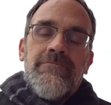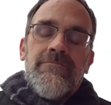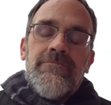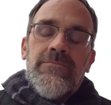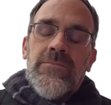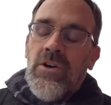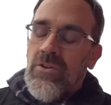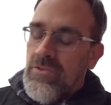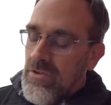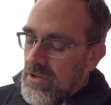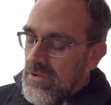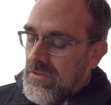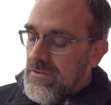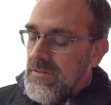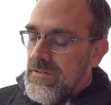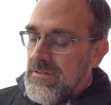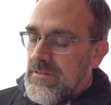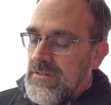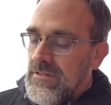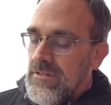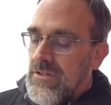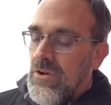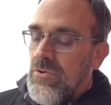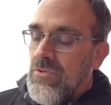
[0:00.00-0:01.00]

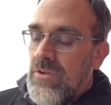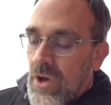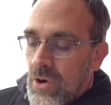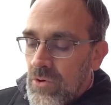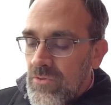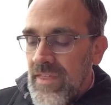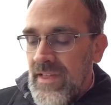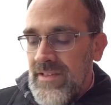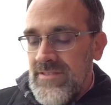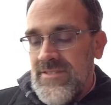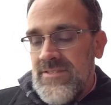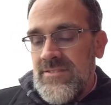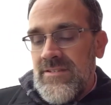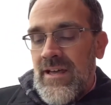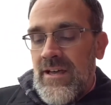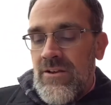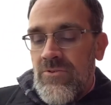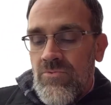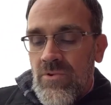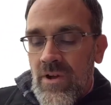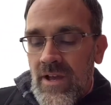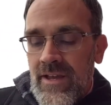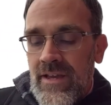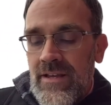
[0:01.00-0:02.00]
No, that's
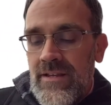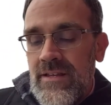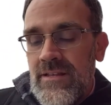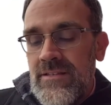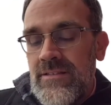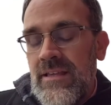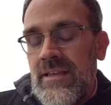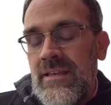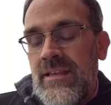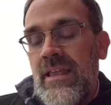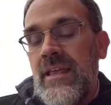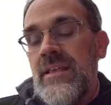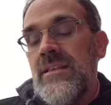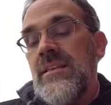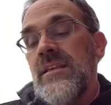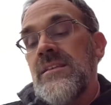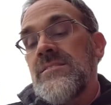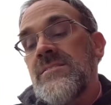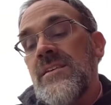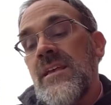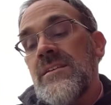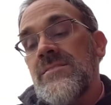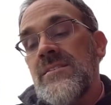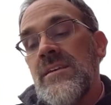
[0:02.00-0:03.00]
not right. It
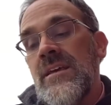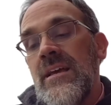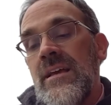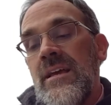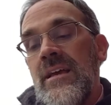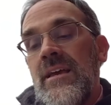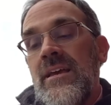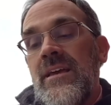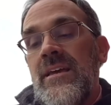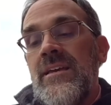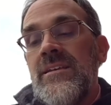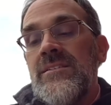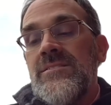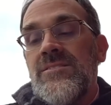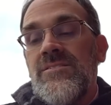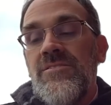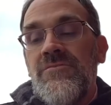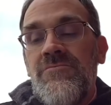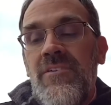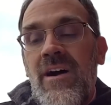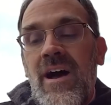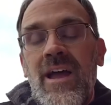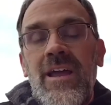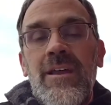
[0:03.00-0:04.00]
says his
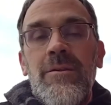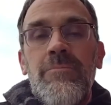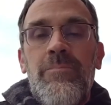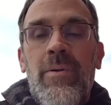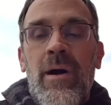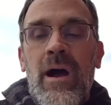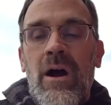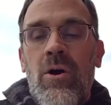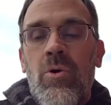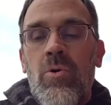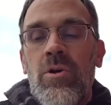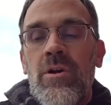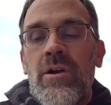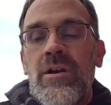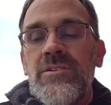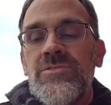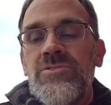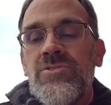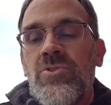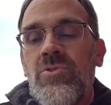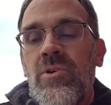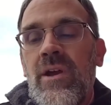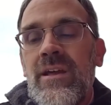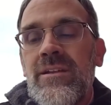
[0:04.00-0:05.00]
divine power has
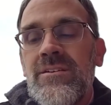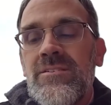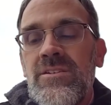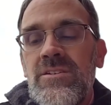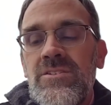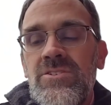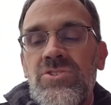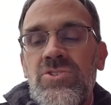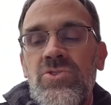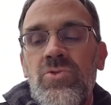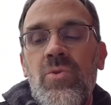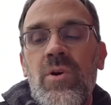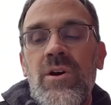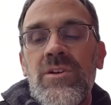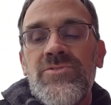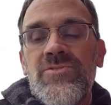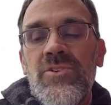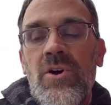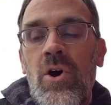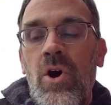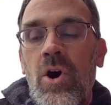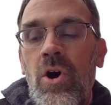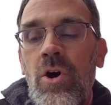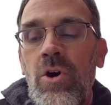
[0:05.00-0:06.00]
granted to us
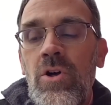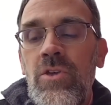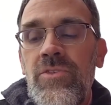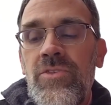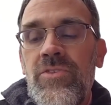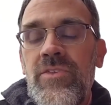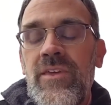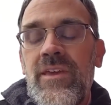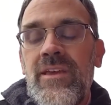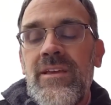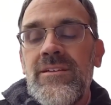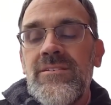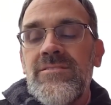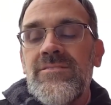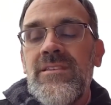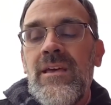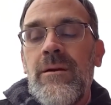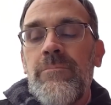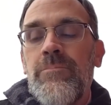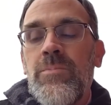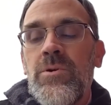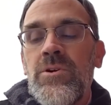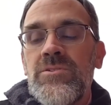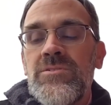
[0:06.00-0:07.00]
all things
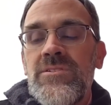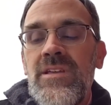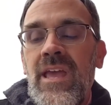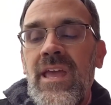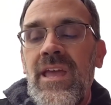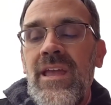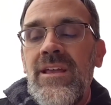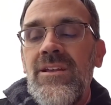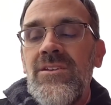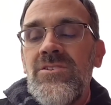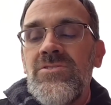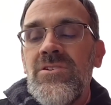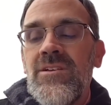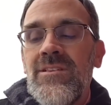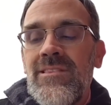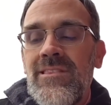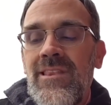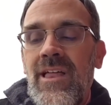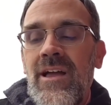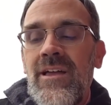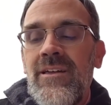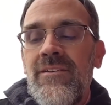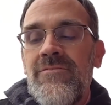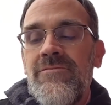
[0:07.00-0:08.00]
that pertain to
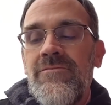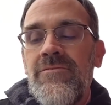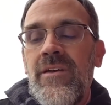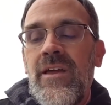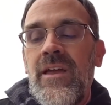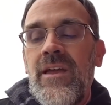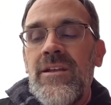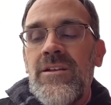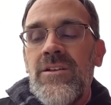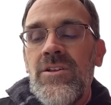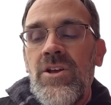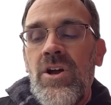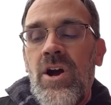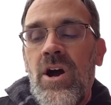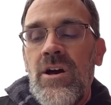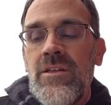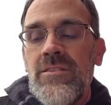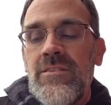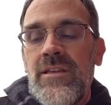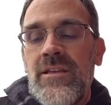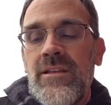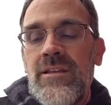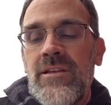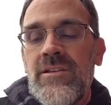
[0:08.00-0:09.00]
life and
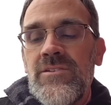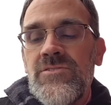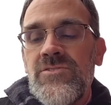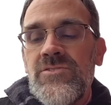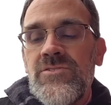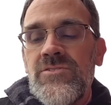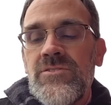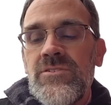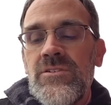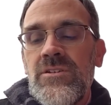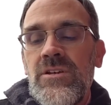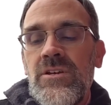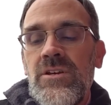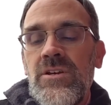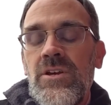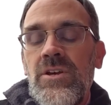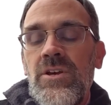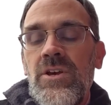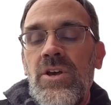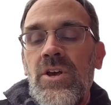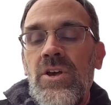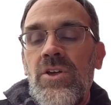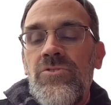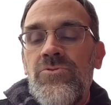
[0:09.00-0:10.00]
godliness
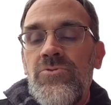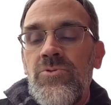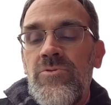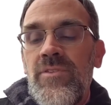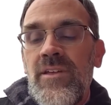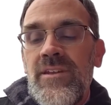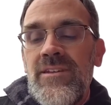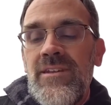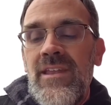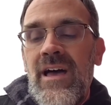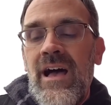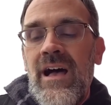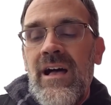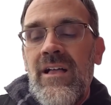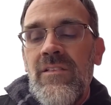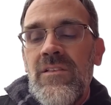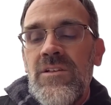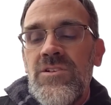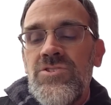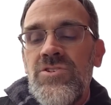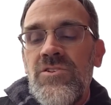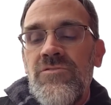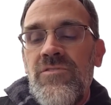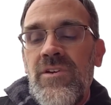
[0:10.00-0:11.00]
through the
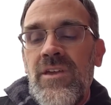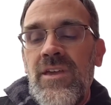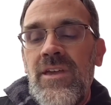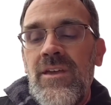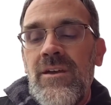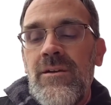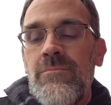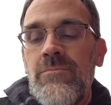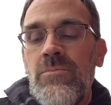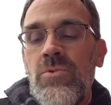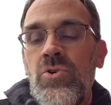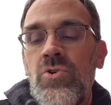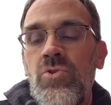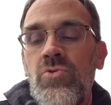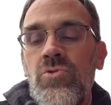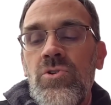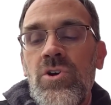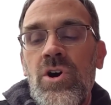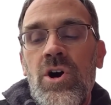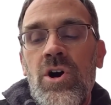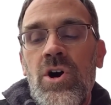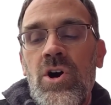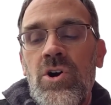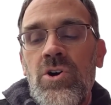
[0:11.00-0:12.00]
knowledge of him who
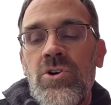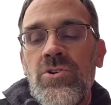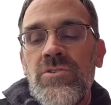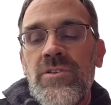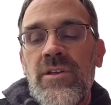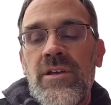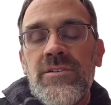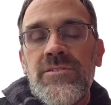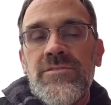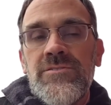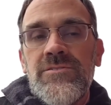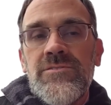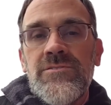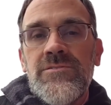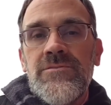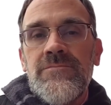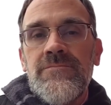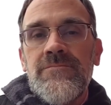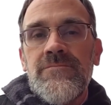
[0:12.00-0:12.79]
called us.